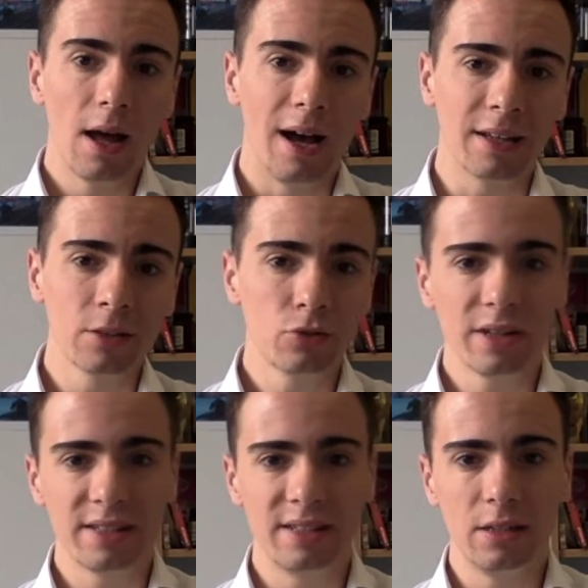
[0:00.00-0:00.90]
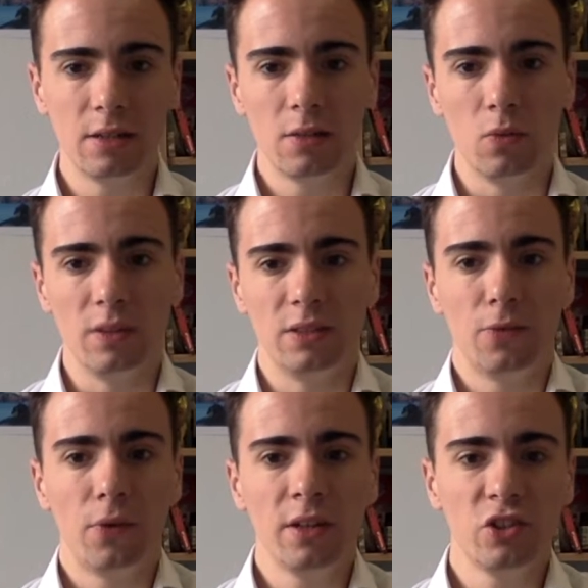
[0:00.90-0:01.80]
I contrast it with the
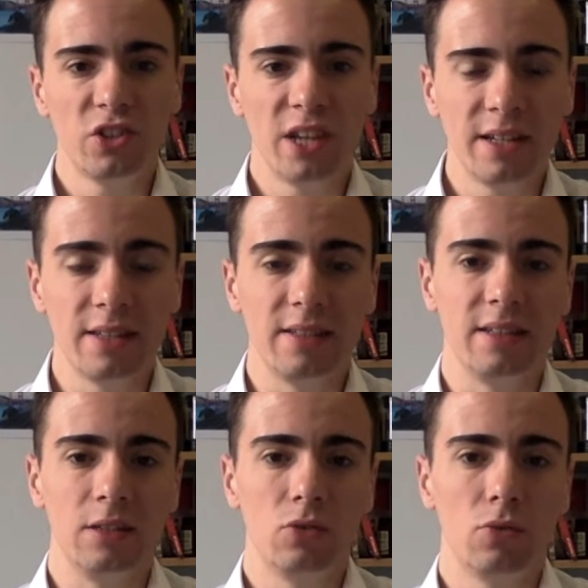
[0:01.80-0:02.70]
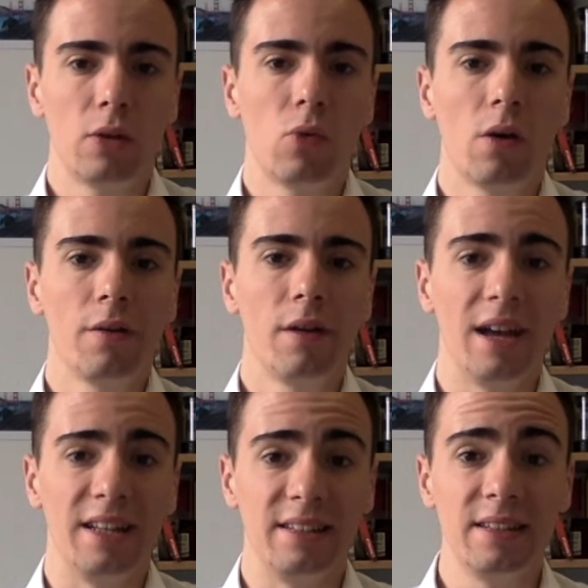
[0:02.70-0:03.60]
French tendency to require
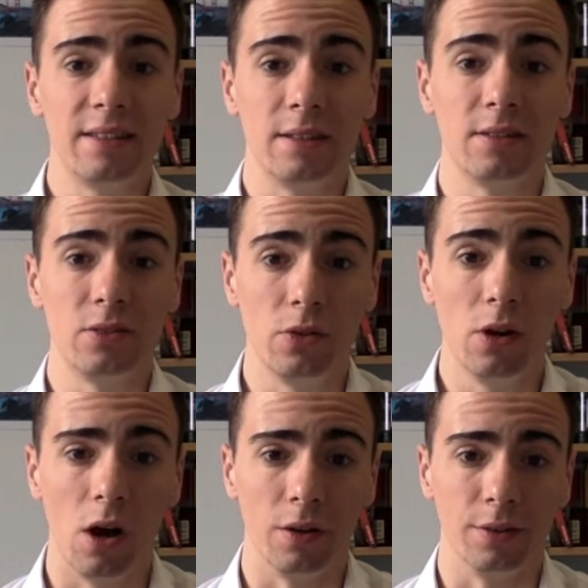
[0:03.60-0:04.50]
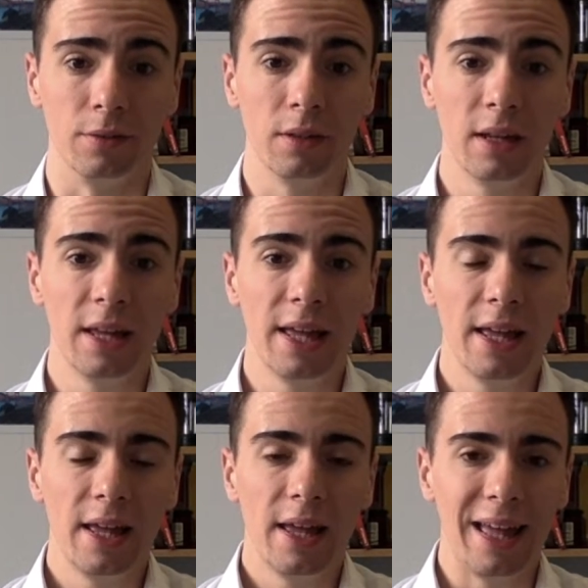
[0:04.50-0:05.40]
assistance to go on,
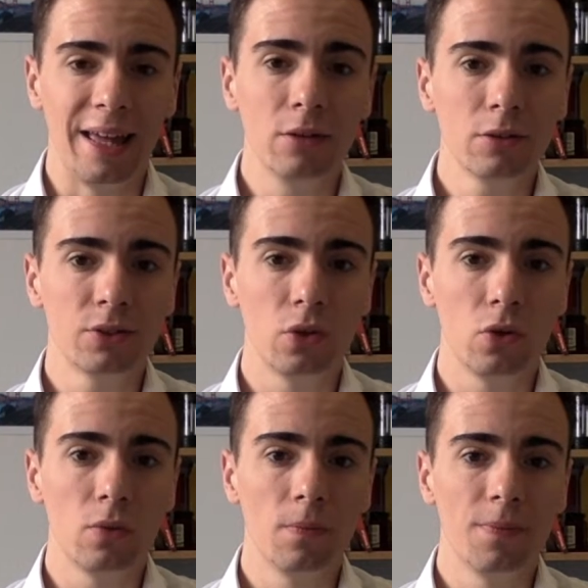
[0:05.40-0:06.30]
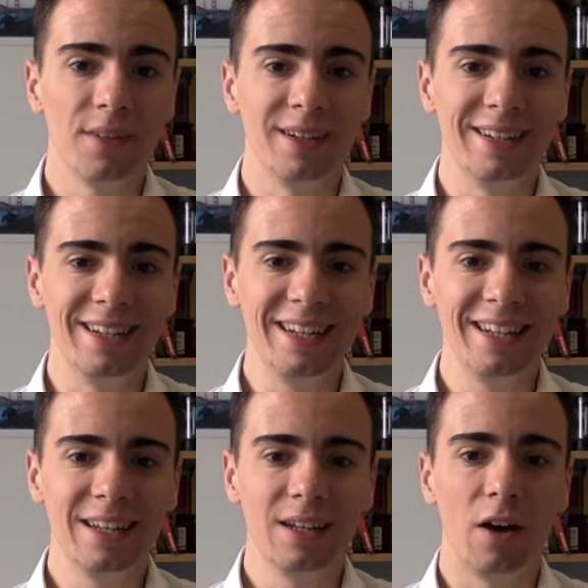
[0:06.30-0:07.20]
and also their
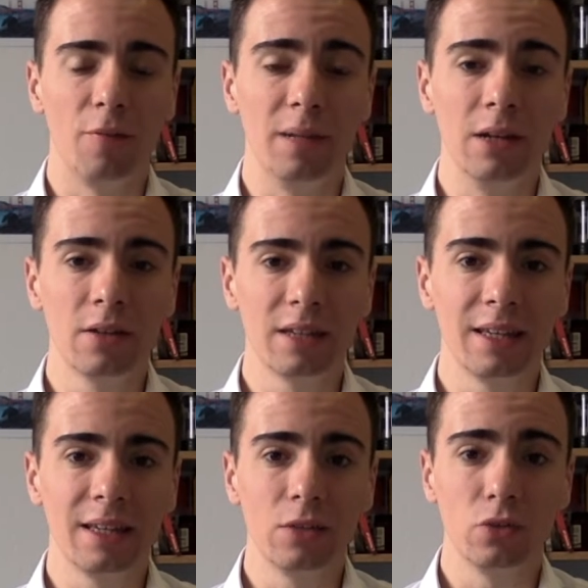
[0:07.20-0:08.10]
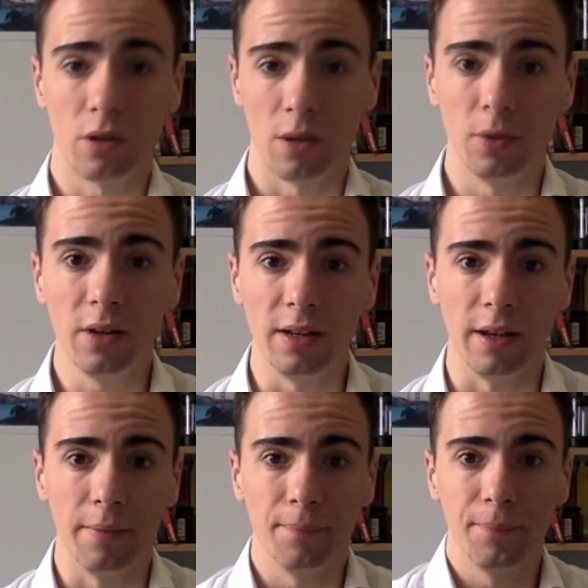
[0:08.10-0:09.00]
need of belonging to a community.